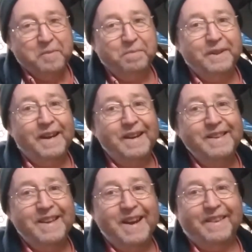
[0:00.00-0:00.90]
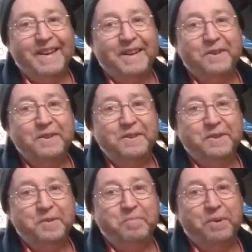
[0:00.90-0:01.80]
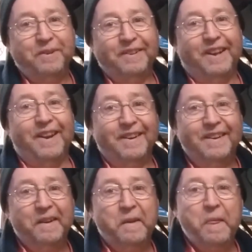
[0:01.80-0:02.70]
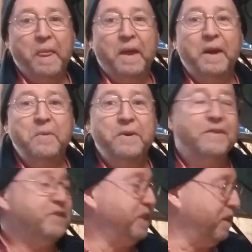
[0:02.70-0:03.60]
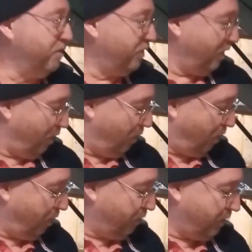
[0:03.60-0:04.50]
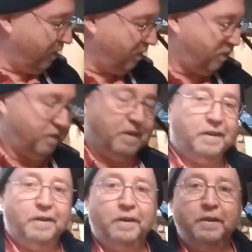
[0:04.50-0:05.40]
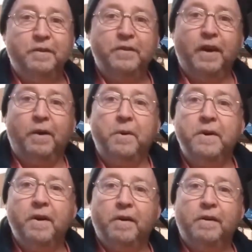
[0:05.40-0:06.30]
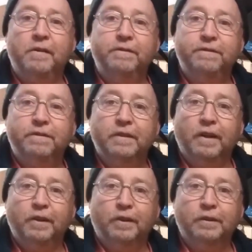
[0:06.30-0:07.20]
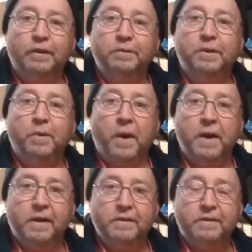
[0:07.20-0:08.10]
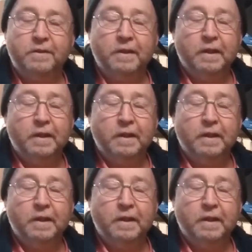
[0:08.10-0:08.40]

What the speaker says: behind there that I could have just pulled. It would have saved all of this and all of the hour-and-a-half clot on with the wires.